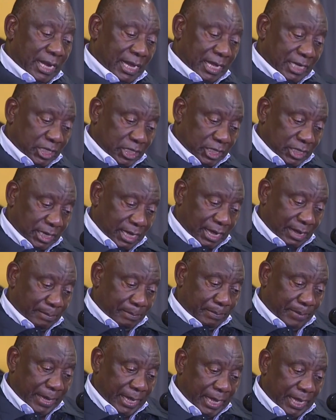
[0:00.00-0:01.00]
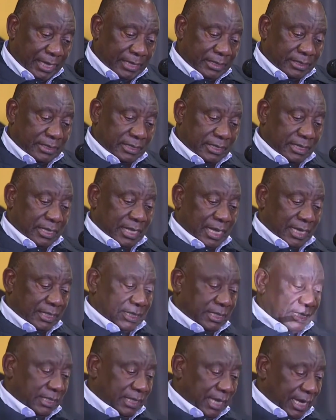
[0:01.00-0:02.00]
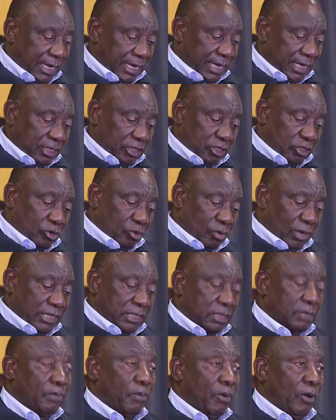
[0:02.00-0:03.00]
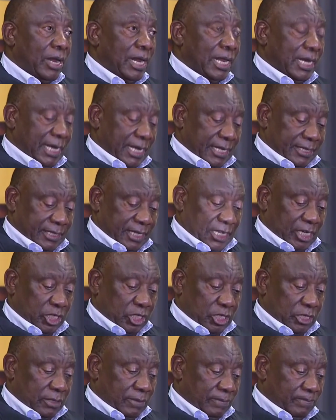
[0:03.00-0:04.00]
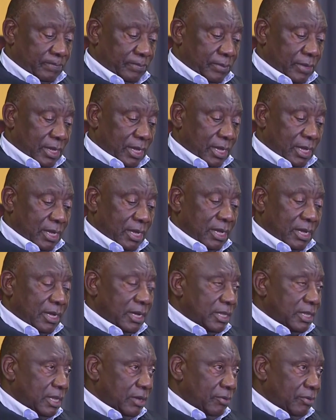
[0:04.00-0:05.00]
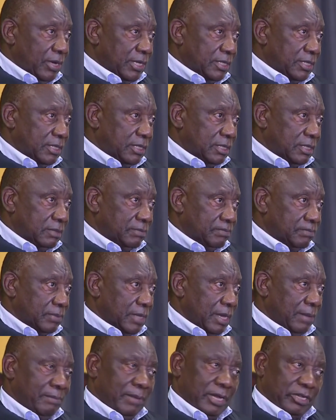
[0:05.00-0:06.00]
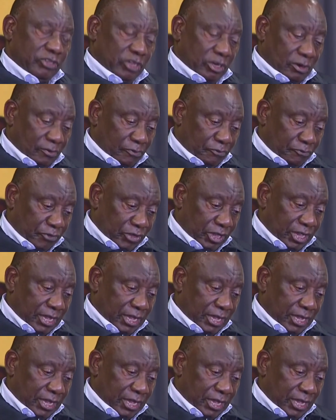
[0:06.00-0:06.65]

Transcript: Following election that tended towards polarization, there was a